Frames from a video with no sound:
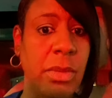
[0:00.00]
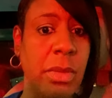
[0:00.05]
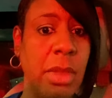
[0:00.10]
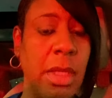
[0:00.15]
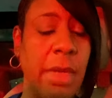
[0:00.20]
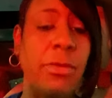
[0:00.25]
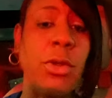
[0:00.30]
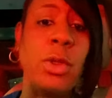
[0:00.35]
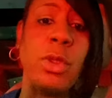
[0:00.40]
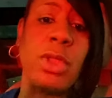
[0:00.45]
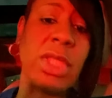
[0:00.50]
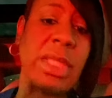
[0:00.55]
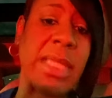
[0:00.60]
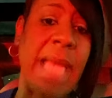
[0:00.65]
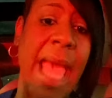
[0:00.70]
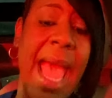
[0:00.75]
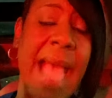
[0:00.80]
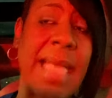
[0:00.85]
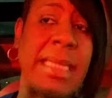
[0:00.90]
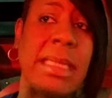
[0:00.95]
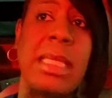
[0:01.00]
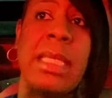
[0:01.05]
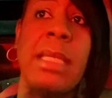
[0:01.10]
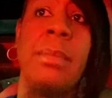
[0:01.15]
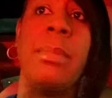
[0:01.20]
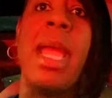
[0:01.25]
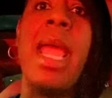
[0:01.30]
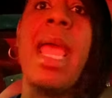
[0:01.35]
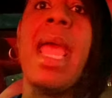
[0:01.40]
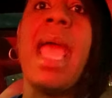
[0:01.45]
if you just ask
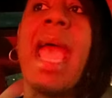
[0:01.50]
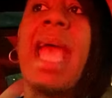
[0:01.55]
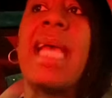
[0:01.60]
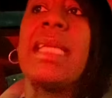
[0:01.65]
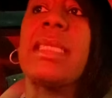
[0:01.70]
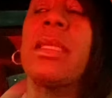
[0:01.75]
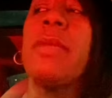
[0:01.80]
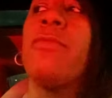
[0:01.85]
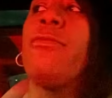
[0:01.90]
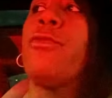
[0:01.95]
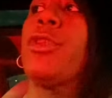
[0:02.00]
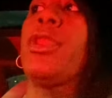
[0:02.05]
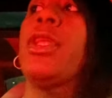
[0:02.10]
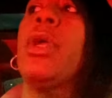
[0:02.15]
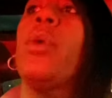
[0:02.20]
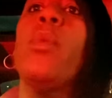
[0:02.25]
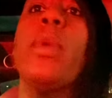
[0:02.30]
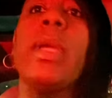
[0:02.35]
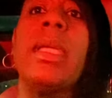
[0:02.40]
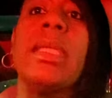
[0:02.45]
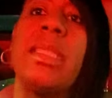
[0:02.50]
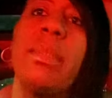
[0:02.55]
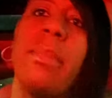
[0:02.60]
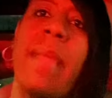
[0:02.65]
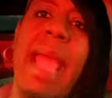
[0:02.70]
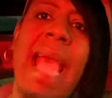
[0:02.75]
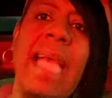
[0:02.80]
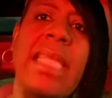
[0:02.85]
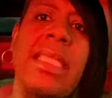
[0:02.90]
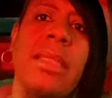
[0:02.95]
him, ask him for their
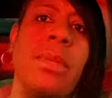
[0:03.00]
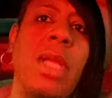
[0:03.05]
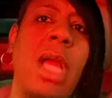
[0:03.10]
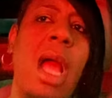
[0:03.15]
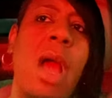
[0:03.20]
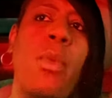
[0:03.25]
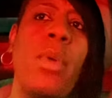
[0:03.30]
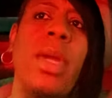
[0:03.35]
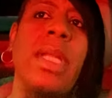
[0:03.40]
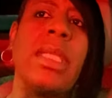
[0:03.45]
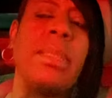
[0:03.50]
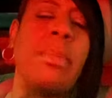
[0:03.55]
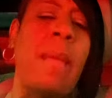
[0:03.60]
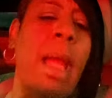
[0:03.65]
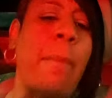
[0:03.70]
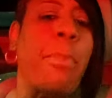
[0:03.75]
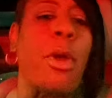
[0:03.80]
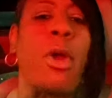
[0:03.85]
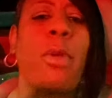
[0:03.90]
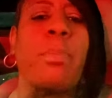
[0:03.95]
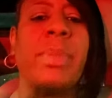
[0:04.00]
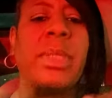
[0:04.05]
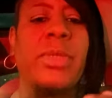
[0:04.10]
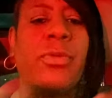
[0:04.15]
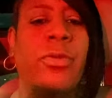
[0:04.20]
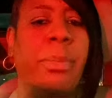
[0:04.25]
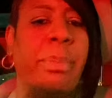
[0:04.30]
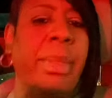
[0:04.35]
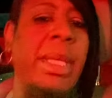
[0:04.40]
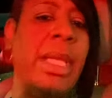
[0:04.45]
wisdom, ask him, God, what is my purpose
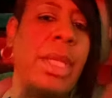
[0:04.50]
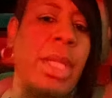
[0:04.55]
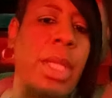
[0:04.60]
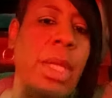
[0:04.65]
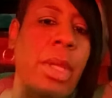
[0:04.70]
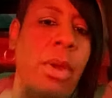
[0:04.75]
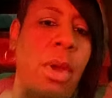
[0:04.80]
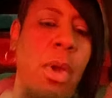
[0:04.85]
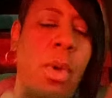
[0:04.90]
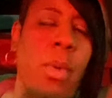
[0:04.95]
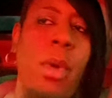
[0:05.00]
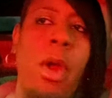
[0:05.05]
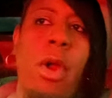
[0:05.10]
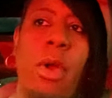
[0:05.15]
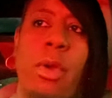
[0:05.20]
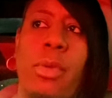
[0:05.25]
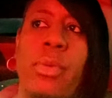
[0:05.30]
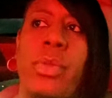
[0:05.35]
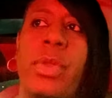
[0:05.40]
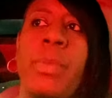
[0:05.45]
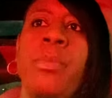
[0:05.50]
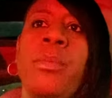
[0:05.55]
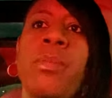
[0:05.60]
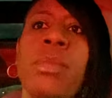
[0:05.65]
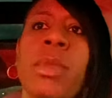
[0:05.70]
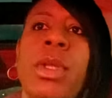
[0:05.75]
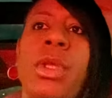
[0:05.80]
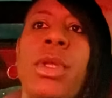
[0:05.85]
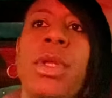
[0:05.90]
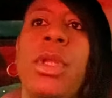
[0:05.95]
for being here on earth?
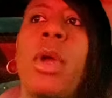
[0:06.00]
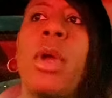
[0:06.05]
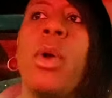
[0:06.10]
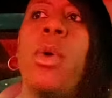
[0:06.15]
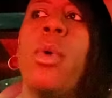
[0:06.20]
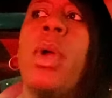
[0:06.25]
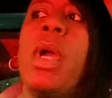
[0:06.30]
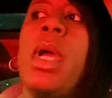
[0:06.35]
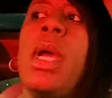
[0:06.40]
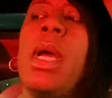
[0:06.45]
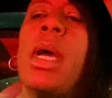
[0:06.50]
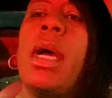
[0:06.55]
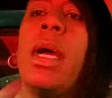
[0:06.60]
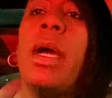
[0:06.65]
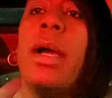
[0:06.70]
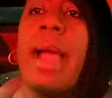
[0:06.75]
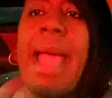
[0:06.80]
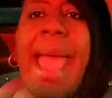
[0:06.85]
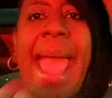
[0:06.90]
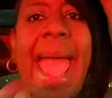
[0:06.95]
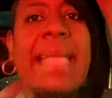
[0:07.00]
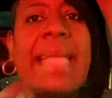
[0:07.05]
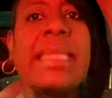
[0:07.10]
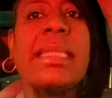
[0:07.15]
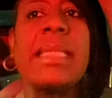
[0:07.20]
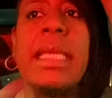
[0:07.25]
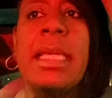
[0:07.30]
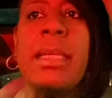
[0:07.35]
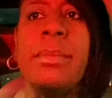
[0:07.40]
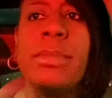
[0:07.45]
You know, uh,
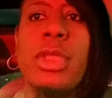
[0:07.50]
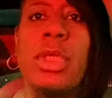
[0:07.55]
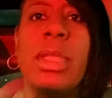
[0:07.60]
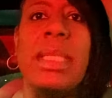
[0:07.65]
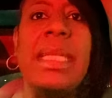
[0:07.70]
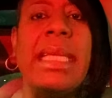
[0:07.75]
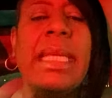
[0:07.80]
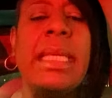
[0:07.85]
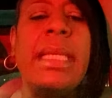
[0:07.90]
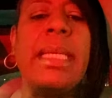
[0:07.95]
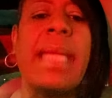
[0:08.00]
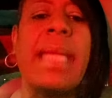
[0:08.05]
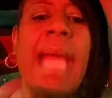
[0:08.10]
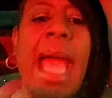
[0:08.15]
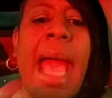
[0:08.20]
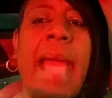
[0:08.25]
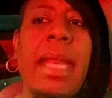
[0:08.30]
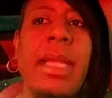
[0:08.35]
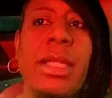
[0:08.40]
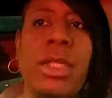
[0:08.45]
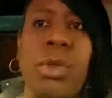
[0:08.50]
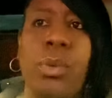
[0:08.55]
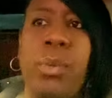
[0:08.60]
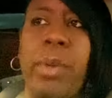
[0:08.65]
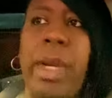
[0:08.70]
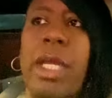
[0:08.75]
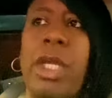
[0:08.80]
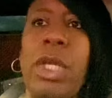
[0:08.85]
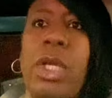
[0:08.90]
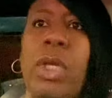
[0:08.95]
ask him to lead, God, and
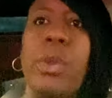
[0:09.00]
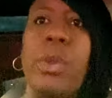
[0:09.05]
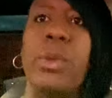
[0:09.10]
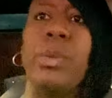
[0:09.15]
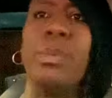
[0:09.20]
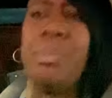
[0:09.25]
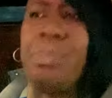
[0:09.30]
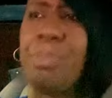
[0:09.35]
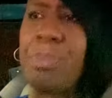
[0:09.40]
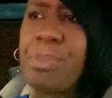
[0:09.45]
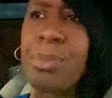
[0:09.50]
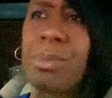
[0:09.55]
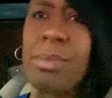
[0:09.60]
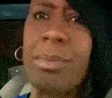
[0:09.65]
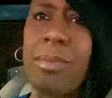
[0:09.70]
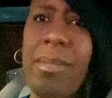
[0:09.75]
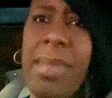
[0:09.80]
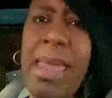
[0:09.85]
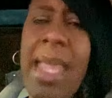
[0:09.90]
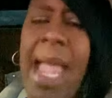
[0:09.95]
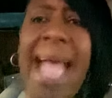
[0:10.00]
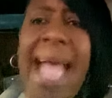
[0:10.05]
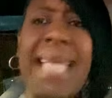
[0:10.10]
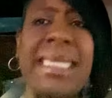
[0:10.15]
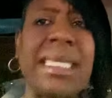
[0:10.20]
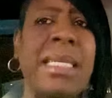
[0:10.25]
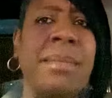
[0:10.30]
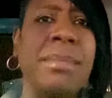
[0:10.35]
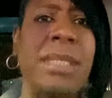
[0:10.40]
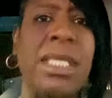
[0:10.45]
direct you.
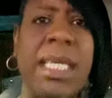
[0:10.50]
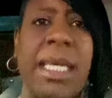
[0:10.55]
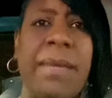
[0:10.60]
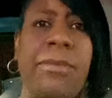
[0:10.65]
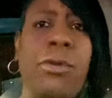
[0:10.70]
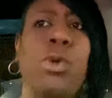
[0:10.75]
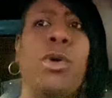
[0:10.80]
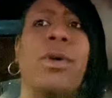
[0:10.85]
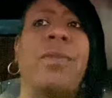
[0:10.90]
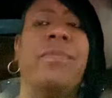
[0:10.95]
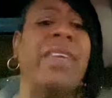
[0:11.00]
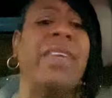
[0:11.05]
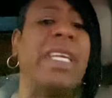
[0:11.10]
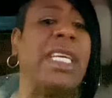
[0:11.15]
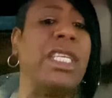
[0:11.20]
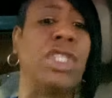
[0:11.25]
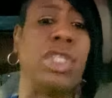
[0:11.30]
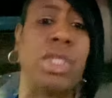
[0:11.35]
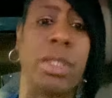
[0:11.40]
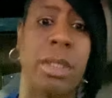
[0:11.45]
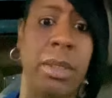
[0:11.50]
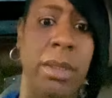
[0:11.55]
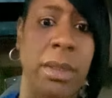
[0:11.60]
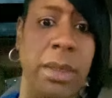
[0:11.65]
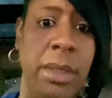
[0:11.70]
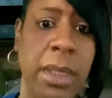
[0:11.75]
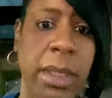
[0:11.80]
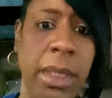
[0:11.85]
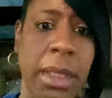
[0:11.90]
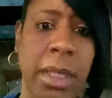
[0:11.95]
Ask him to give you a
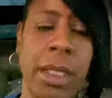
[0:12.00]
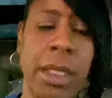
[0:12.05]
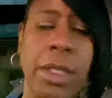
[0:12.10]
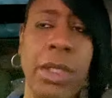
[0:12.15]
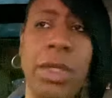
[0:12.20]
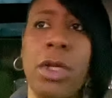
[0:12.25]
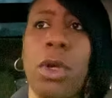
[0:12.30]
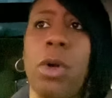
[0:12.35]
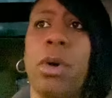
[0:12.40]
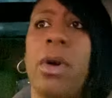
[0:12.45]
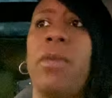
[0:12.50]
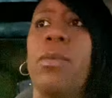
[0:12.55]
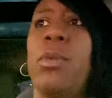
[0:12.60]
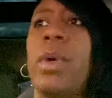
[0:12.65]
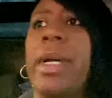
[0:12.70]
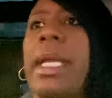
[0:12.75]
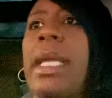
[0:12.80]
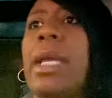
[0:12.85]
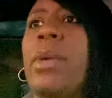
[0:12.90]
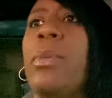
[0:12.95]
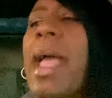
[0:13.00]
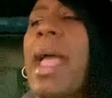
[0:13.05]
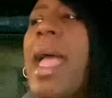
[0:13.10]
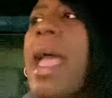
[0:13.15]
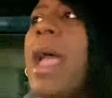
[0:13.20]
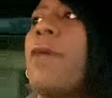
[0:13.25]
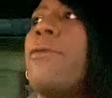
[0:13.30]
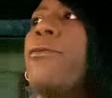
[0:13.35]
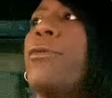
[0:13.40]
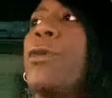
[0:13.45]
vision, you know, of what he would
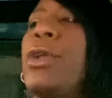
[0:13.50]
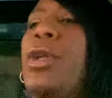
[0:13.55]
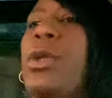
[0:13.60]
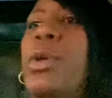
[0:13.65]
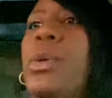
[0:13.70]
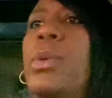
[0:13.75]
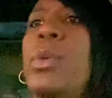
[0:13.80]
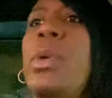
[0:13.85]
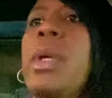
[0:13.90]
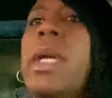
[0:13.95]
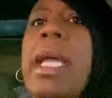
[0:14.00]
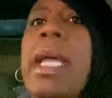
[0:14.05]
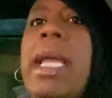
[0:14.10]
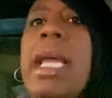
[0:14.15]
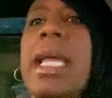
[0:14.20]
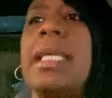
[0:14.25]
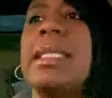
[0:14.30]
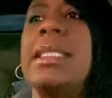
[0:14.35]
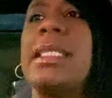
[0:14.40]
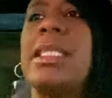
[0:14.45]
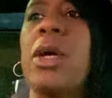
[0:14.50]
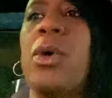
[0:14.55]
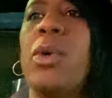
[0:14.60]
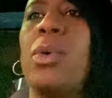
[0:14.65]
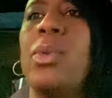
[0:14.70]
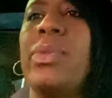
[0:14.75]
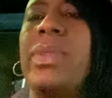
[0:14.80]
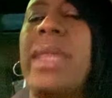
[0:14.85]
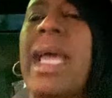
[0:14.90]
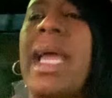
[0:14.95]
have for you. And
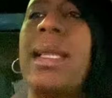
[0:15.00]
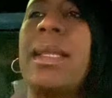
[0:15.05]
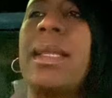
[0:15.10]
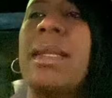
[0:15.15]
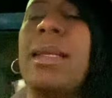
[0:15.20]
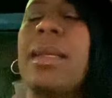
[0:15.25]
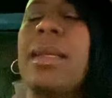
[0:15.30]
so that